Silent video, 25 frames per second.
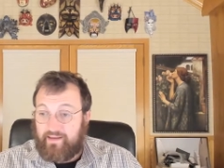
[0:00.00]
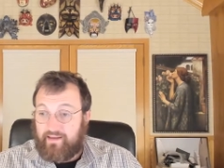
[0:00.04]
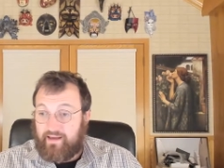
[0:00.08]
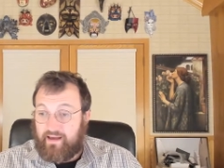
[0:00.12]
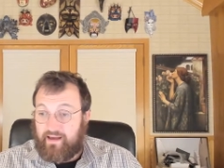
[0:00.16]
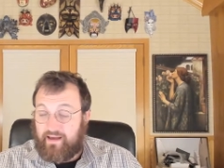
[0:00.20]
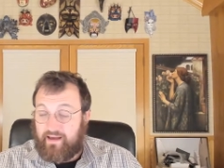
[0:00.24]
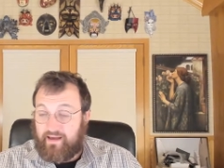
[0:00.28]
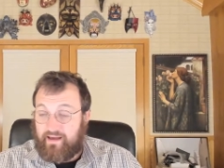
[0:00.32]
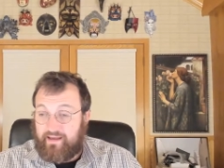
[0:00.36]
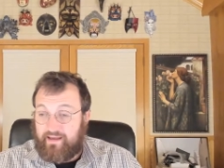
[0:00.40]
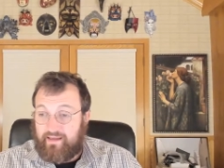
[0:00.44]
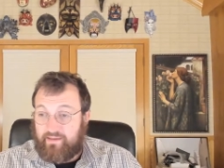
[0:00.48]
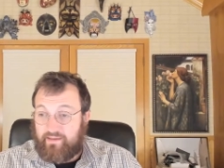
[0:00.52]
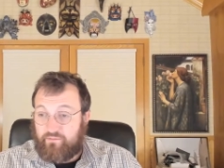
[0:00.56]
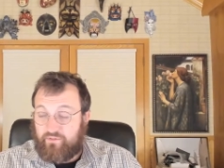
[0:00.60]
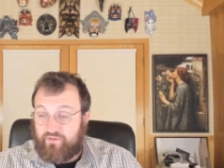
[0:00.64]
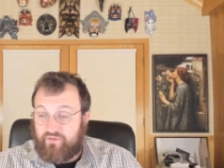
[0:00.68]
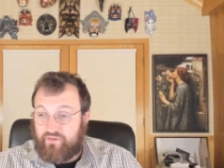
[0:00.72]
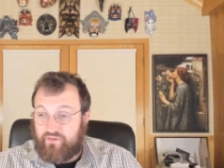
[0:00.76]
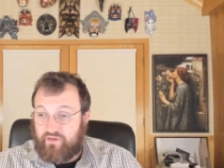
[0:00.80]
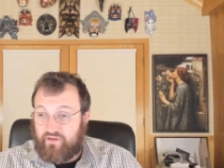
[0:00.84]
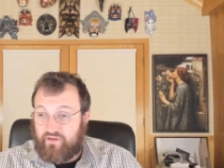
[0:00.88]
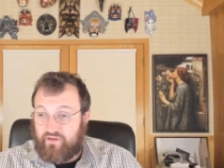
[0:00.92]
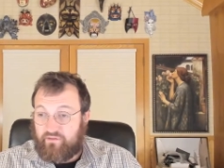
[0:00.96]
uh,
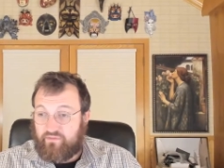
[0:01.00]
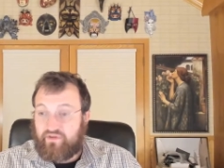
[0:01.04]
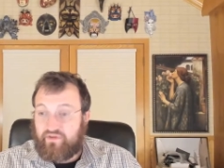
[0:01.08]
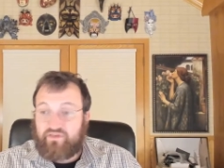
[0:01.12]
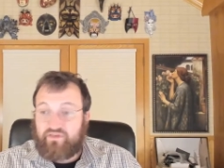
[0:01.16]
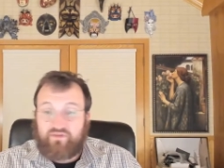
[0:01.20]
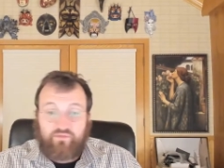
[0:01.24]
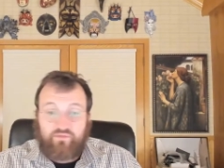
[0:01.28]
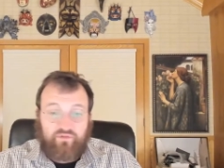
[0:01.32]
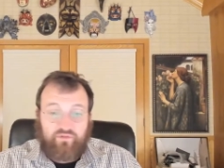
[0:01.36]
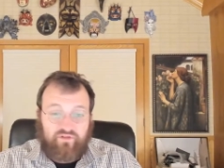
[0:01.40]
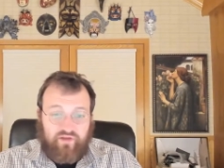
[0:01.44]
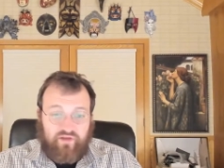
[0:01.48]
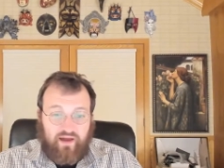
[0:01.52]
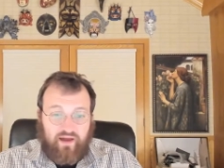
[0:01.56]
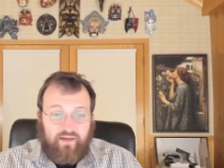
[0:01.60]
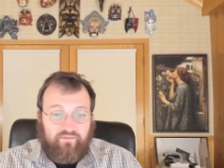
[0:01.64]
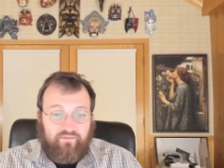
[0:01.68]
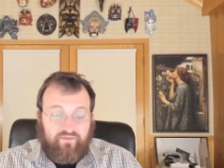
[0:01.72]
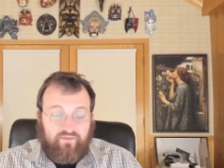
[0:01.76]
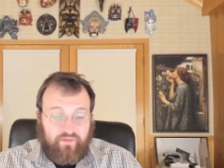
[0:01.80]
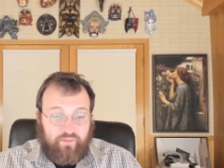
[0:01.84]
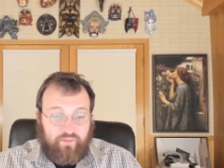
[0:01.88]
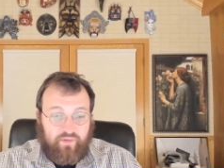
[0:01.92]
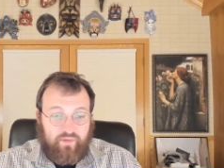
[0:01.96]
with a reasonable
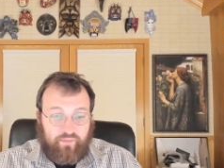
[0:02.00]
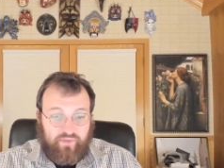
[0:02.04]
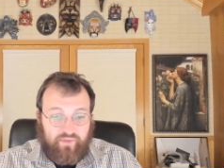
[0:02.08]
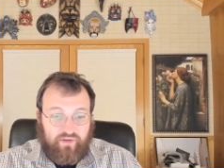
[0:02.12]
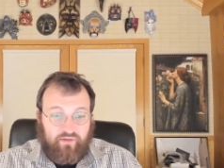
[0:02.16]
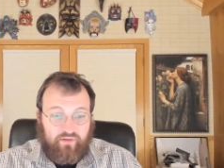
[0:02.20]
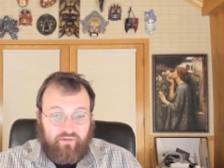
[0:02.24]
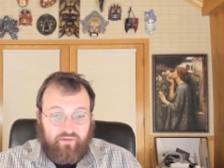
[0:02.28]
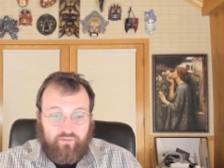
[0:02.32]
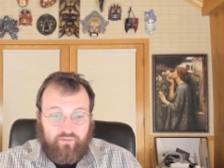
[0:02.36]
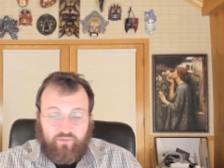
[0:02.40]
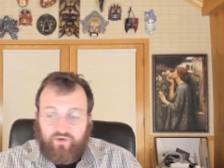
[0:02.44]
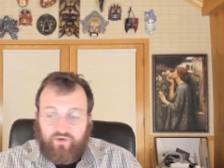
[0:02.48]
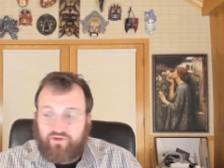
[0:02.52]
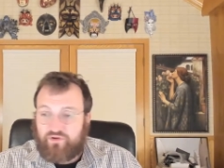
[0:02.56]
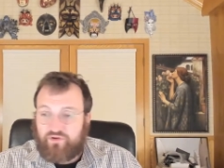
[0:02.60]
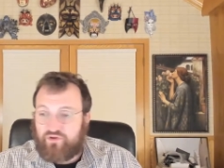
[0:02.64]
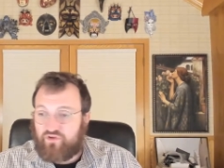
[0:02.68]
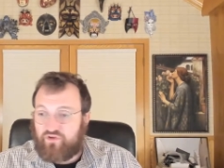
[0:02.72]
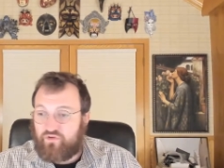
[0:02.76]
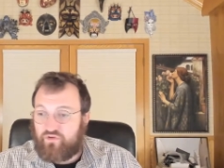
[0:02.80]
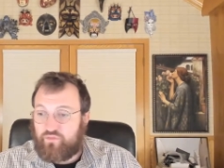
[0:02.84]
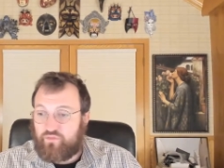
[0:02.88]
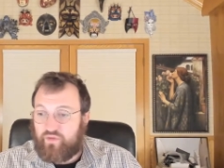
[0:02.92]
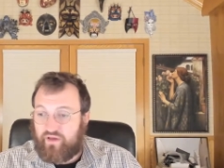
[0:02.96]
time frame to build, one to
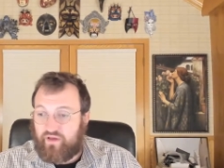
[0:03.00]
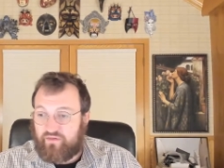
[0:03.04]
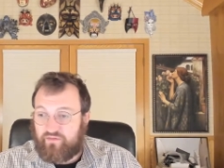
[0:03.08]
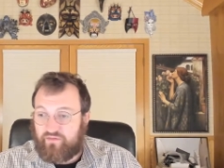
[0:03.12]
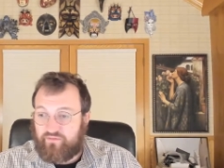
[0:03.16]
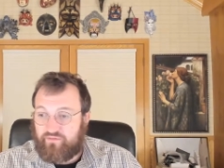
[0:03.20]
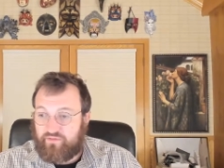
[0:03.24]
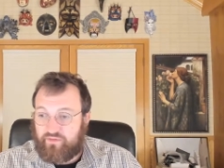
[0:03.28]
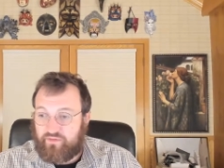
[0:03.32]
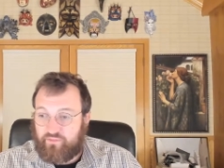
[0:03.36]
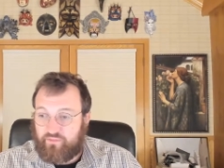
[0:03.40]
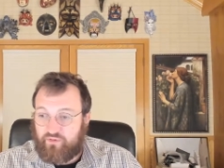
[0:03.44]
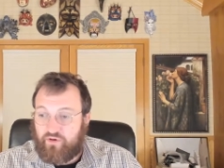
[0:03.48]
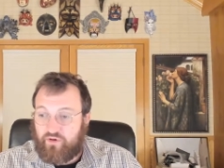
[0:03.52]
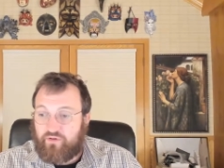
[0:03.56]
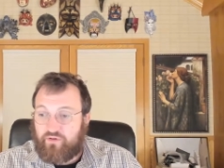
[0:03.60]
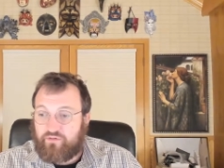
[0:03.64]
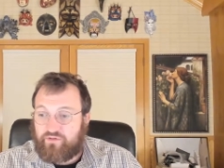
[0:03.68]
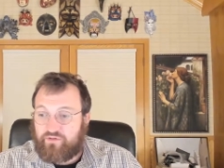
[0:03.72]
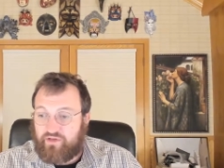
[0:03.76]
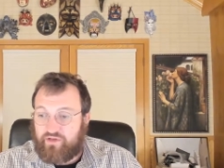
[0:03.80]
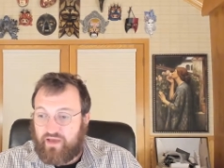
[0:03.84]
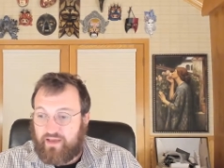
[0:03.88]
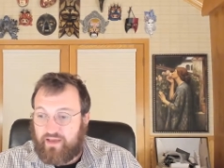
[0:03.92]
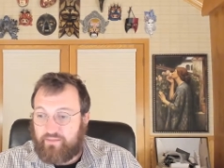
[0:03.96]
two months for the
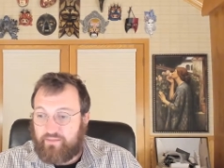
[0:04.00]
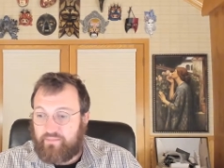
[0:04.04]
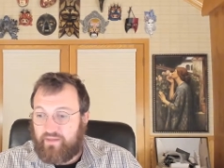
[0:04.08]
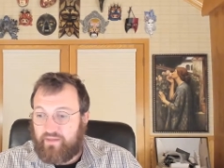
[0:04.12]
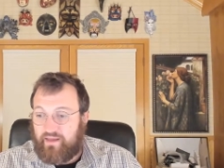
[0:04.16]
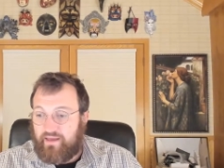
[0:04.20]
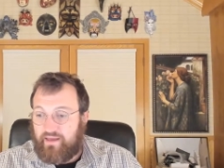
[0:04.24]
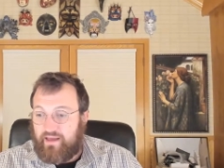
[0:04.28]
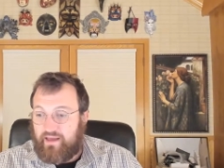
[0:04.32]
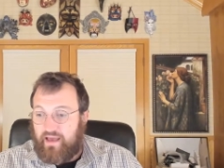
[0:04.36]
prototype,